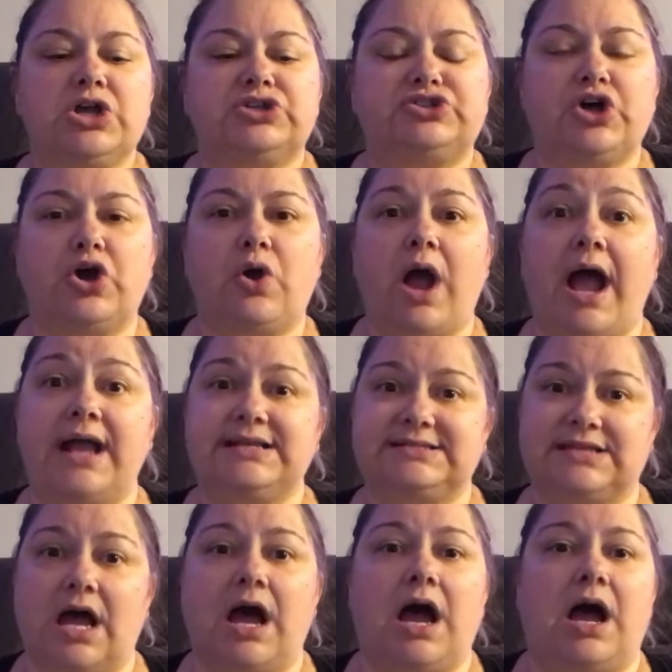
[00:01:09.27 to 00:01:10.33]
So I
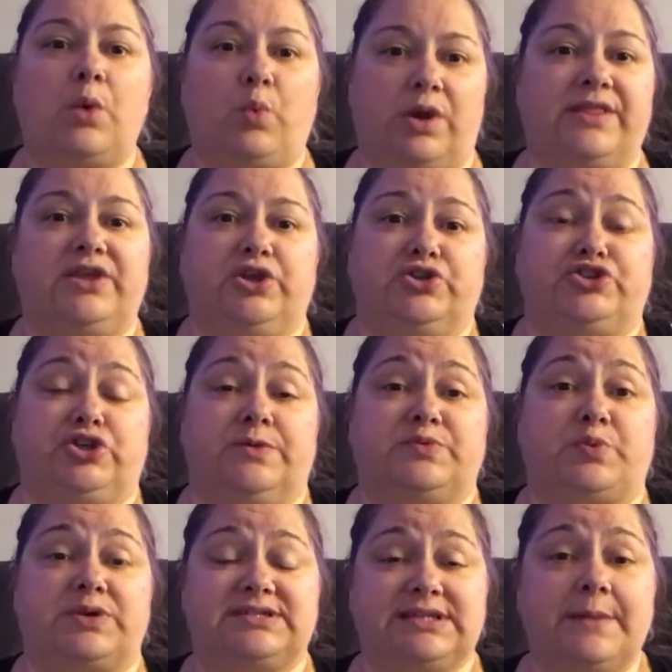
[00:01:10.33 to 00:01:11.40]
saw one of the
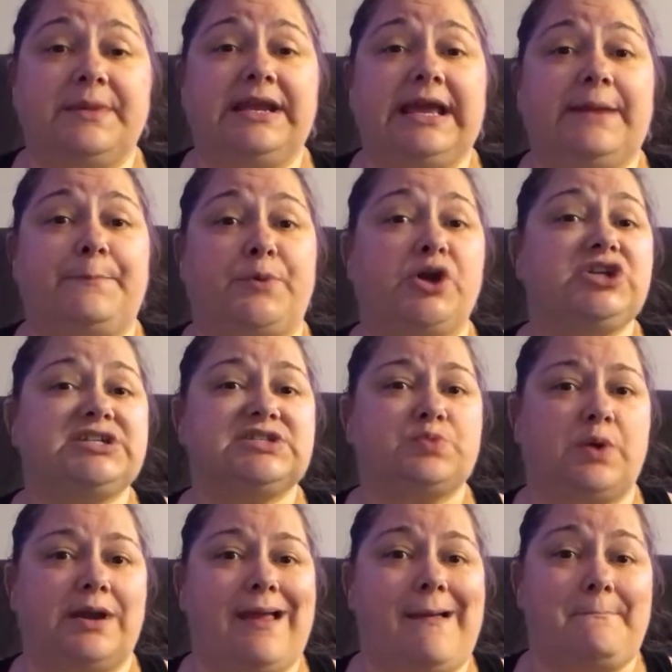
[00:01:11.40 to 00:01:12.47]
YouTubes where somebody had purchased
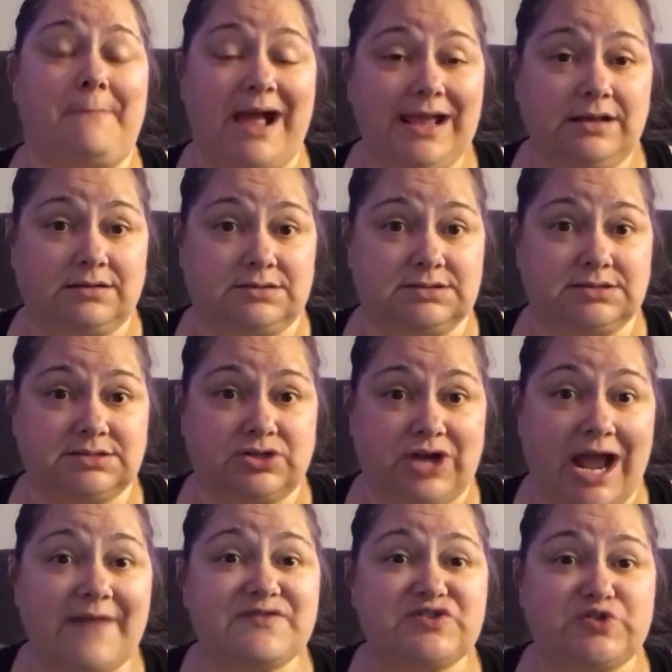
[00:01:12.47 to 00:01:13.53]
one at Michael's
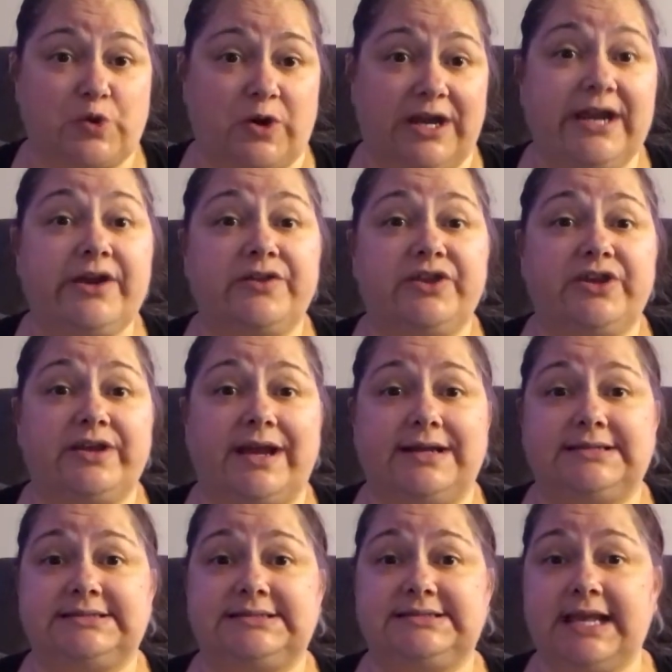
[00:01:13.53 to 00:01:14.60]
craft store here in the
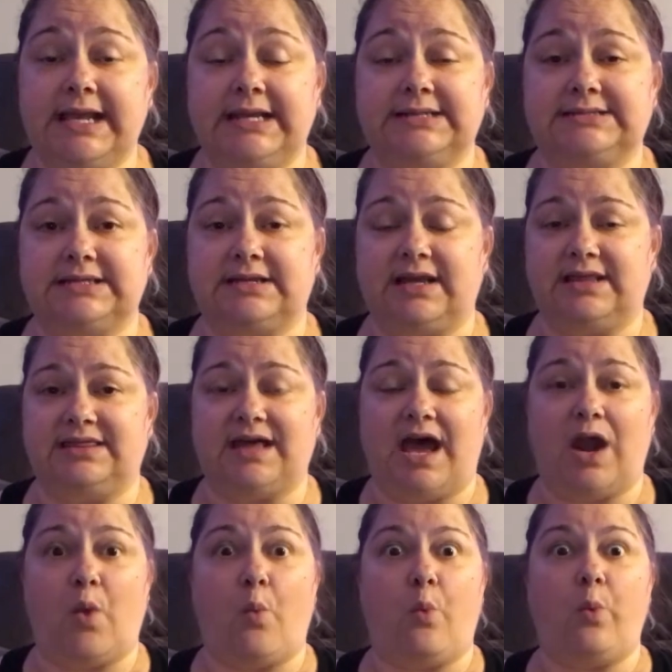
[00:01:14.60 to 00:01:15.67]
United States. And I
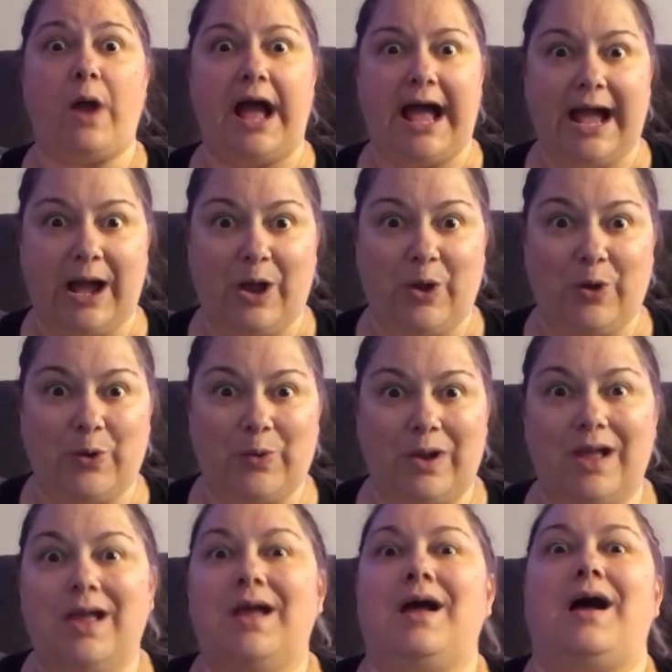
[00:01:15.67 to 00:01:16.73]
thought, wow,
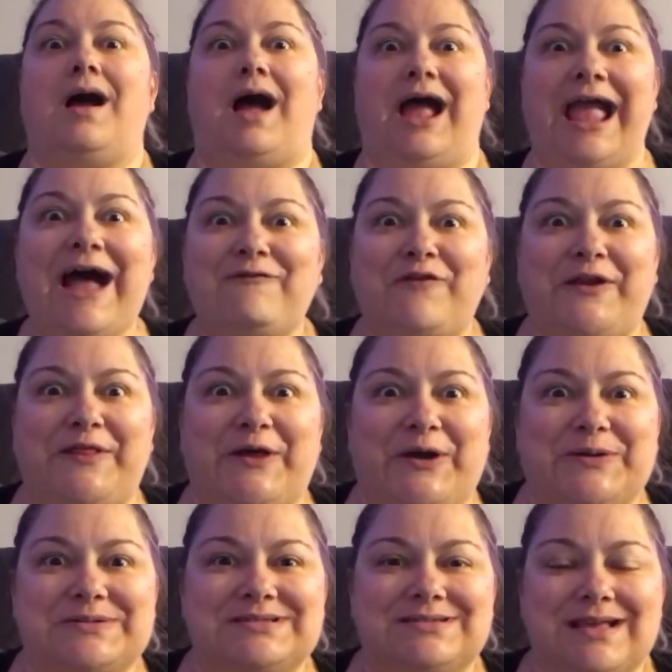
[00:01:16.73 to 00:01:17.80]
I have one of
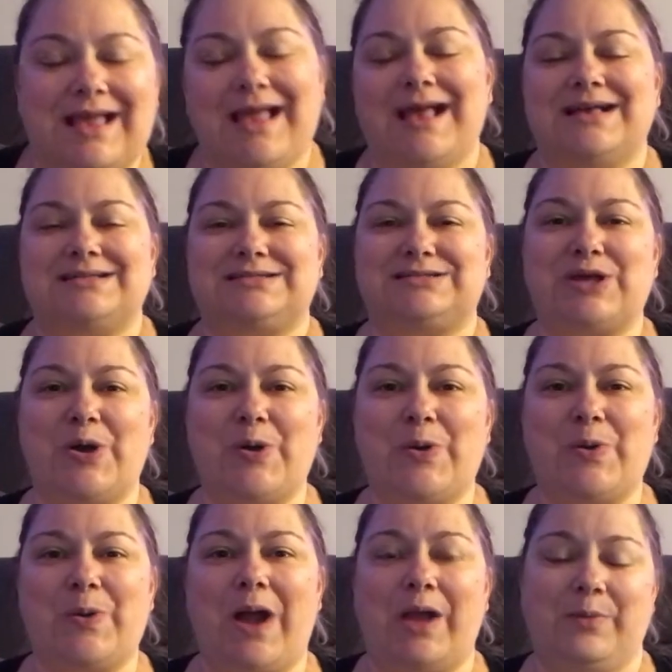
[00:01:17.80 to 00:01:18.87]
those.
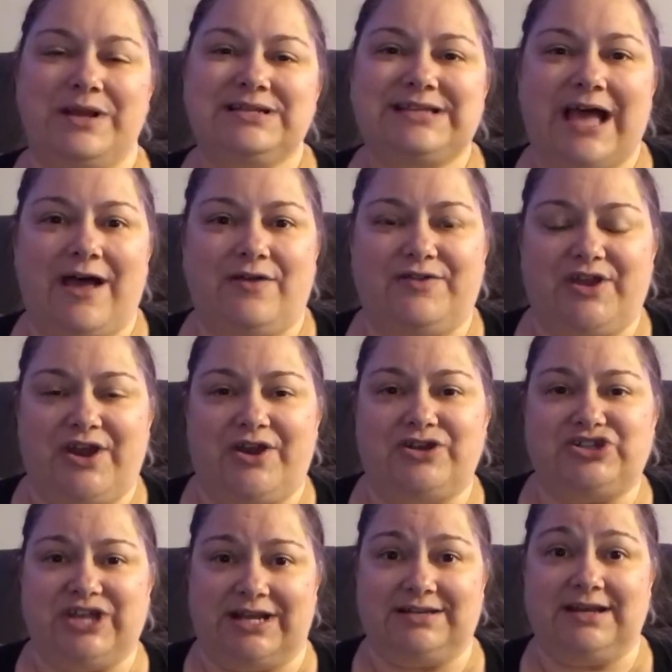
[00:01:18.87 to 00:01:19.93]
So I went down there,
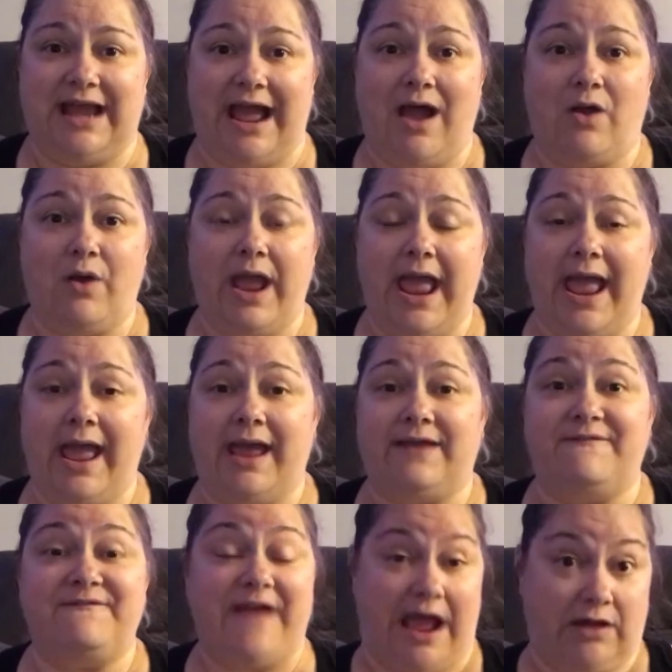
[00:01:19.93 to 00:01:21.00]
checked it out,
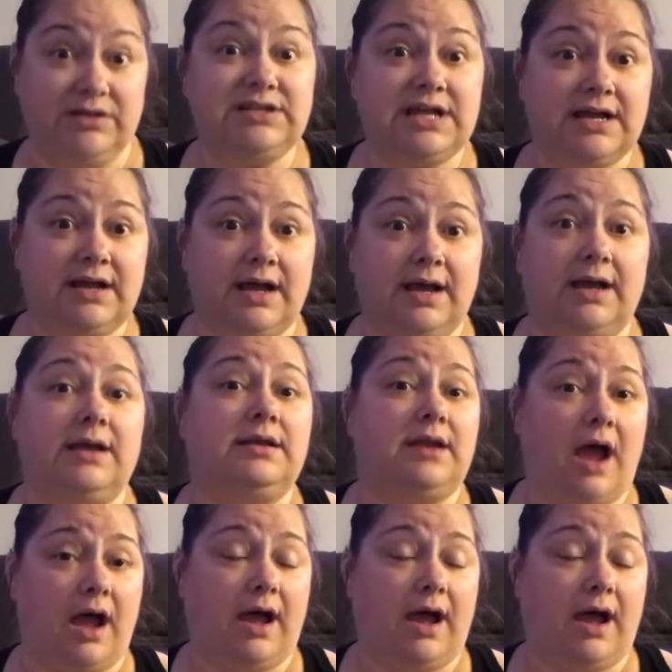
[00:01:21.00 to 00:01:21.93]
and found a